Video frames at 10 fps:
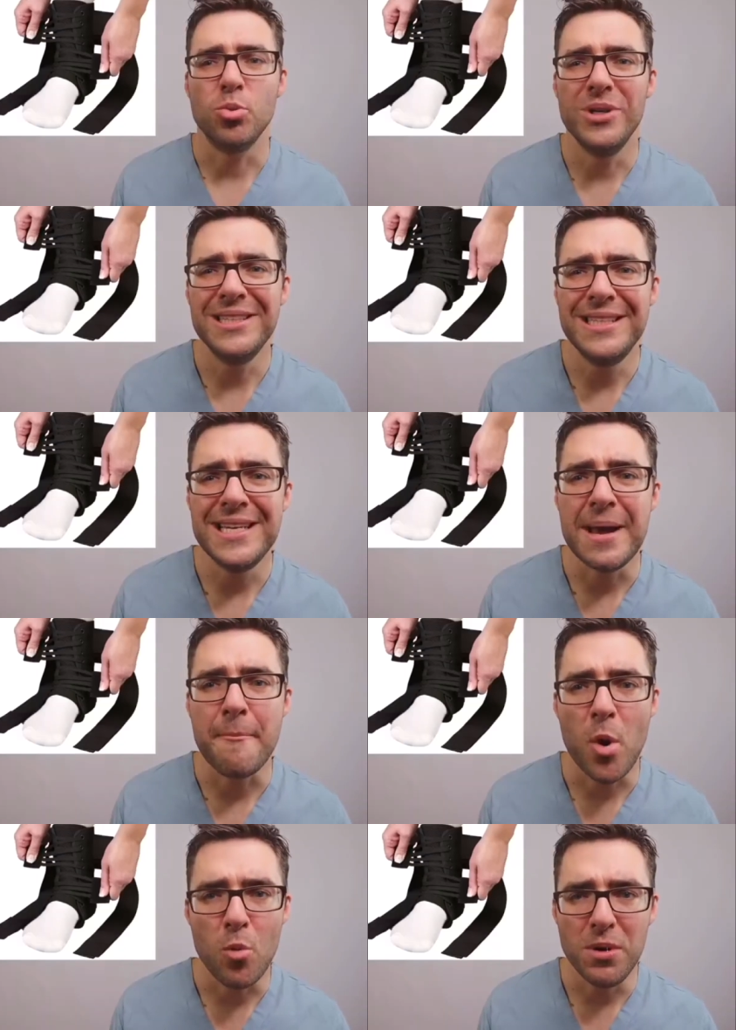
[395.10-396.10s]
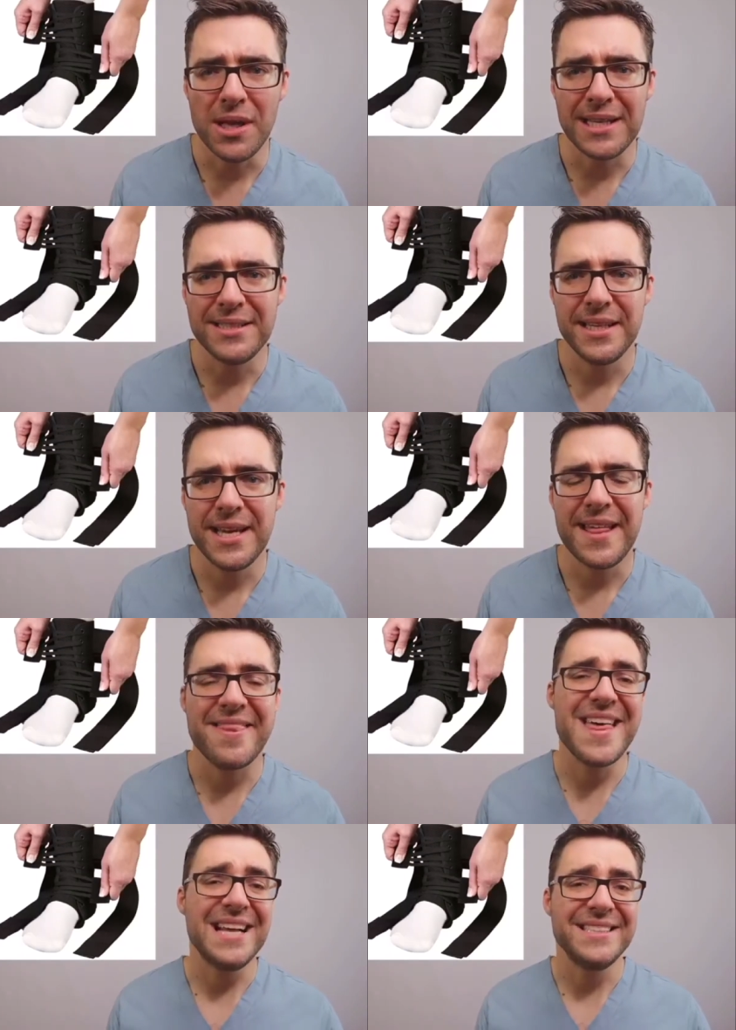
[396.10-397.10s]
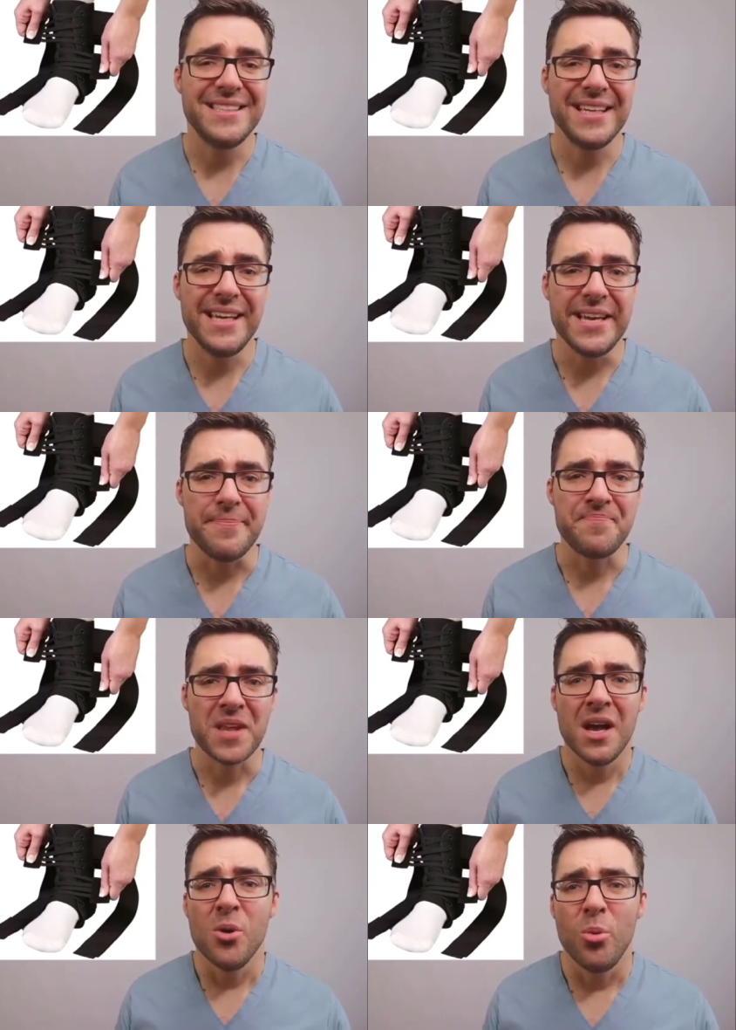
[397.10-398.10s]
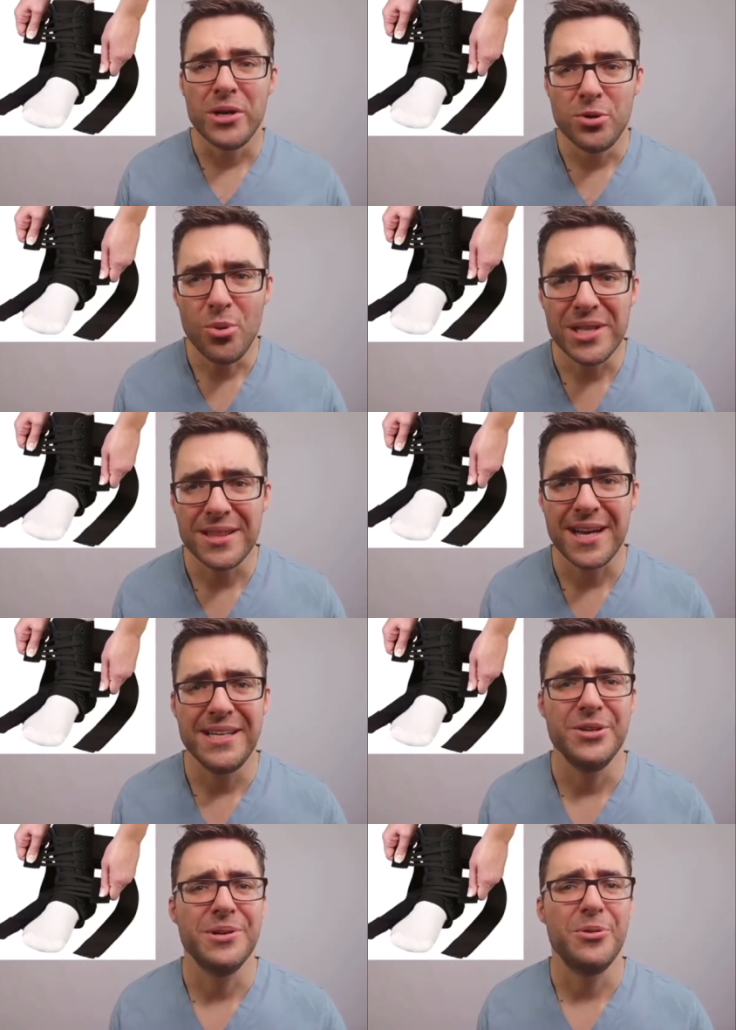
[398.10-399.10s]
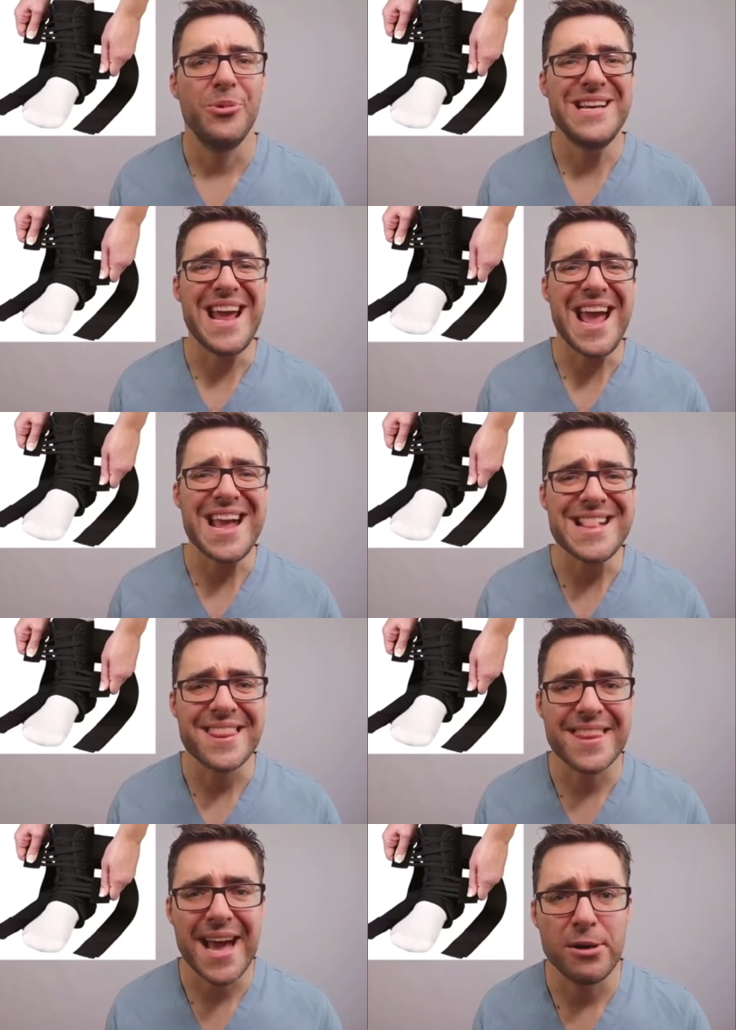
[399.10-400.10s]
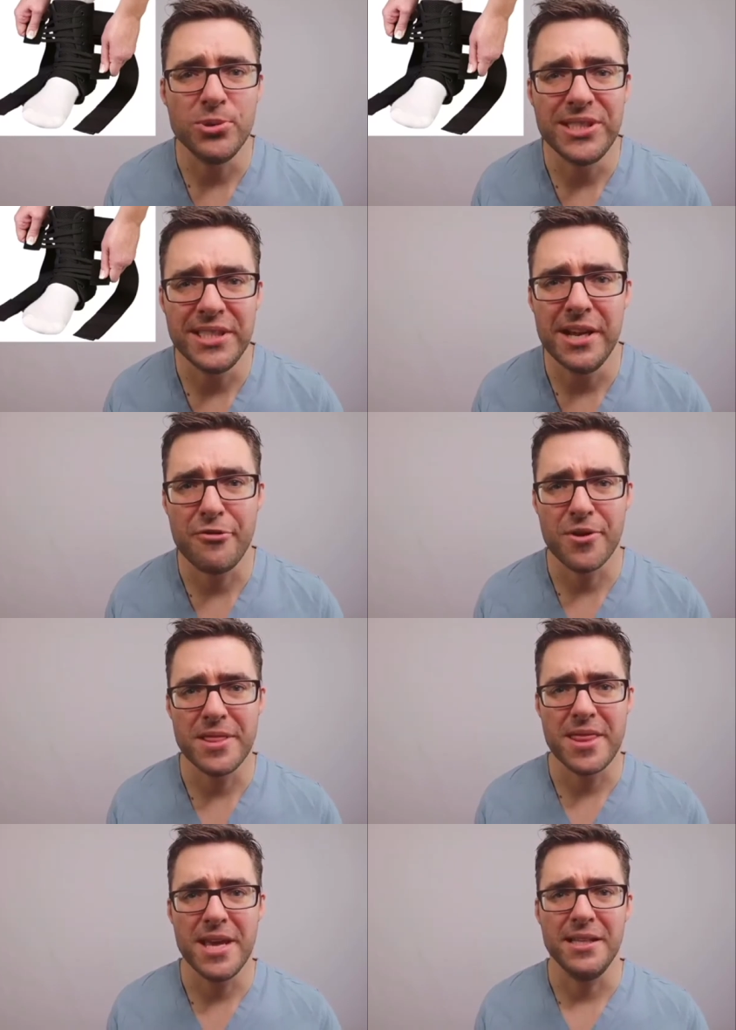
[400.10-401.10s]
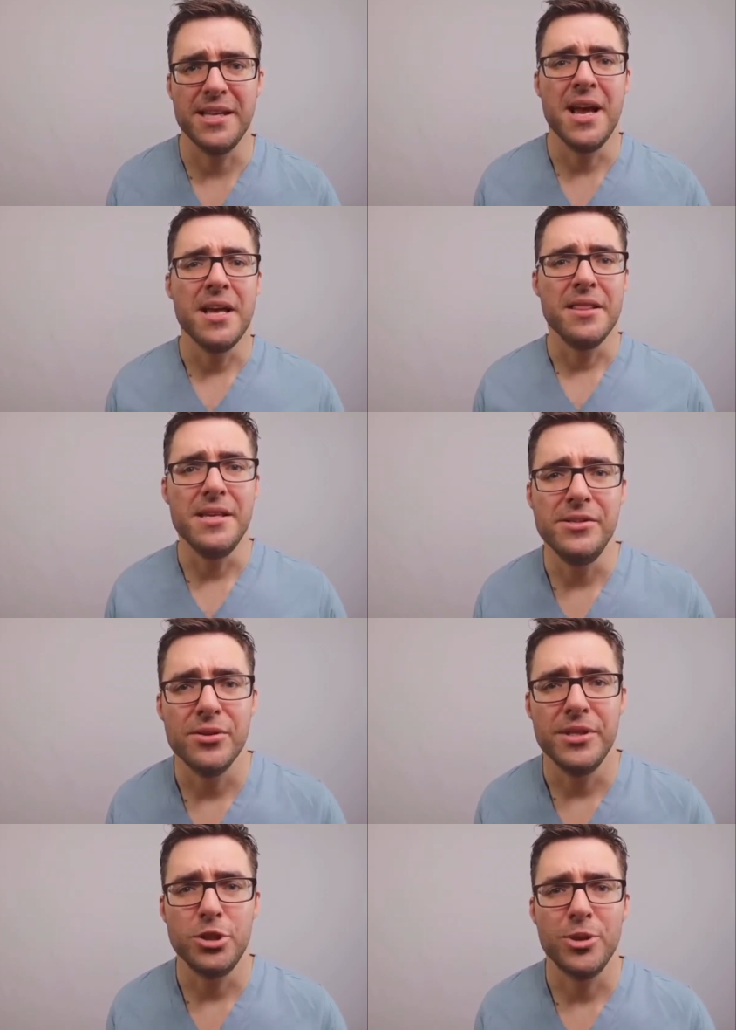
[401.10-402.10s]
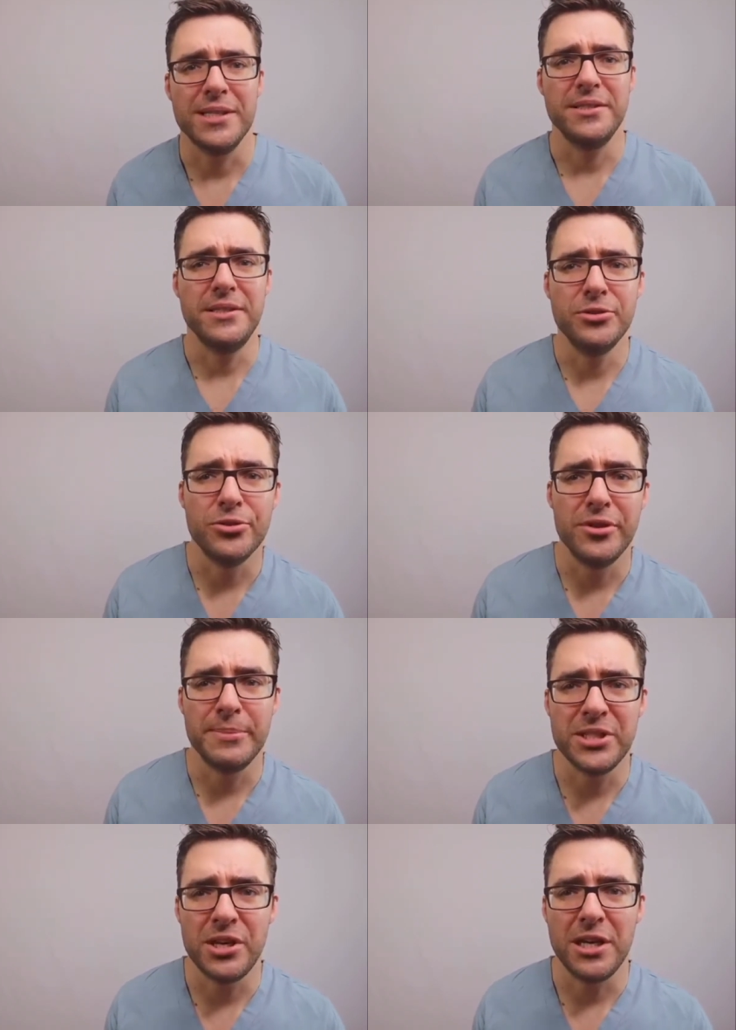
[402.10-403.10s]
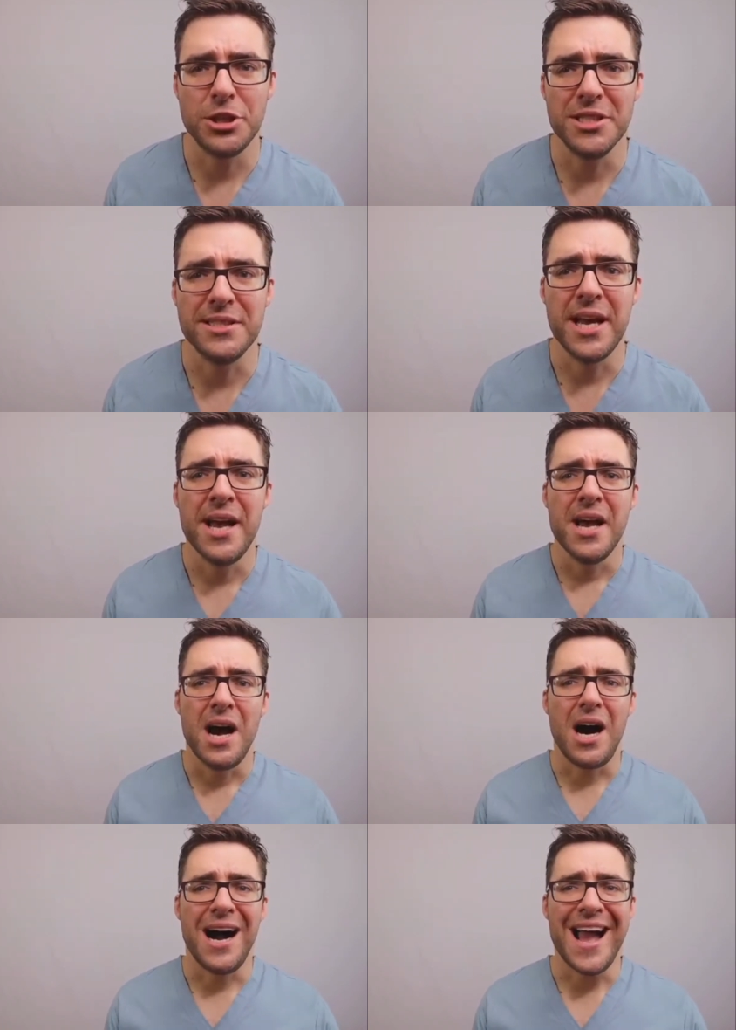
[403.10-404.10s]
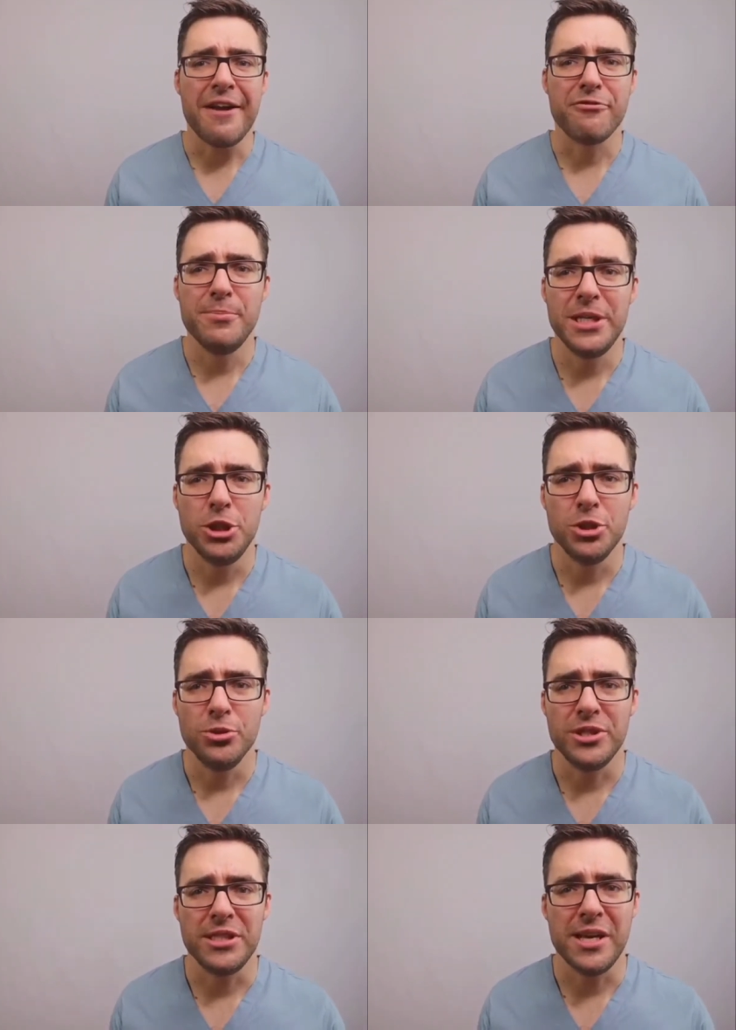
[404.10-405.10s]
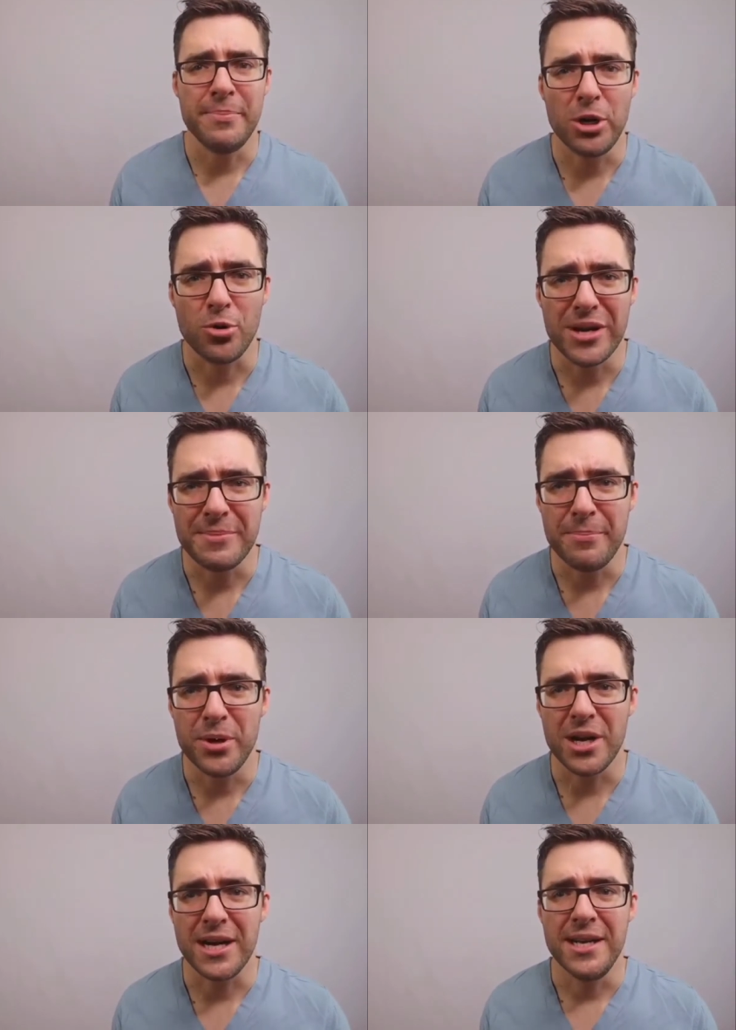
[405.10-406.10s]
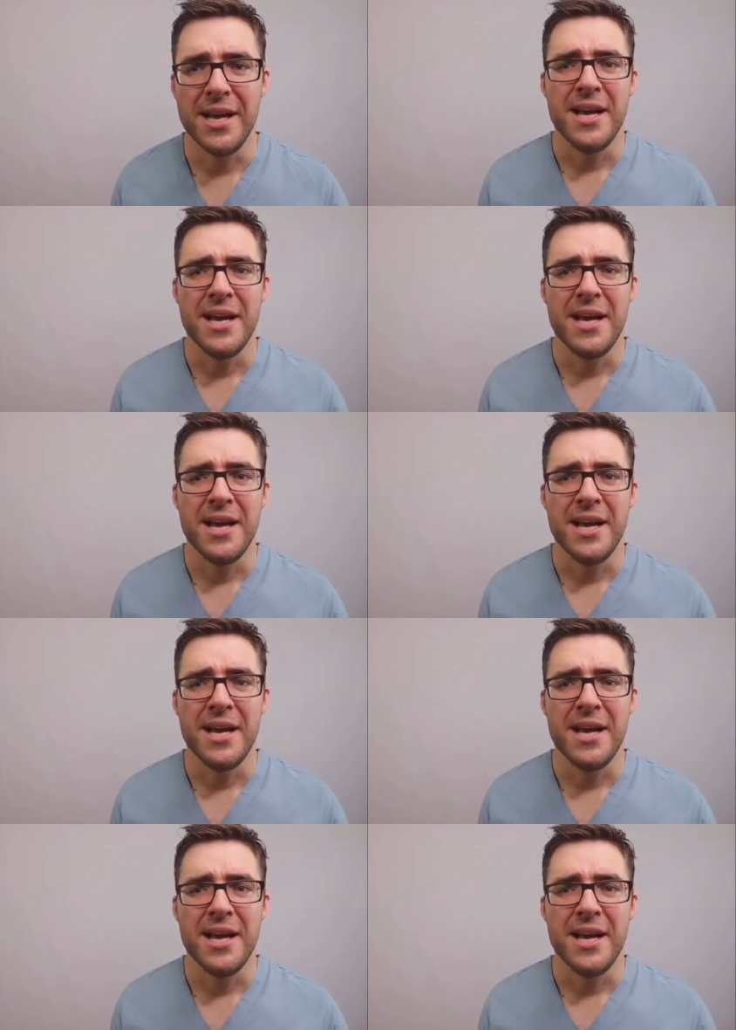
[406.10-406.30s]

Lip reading: really immobilizing it. That's the key. When you go online, you're going to read 8,000 different things. These are the tricks. These are the massages. Everybody shows the type of cream to put on.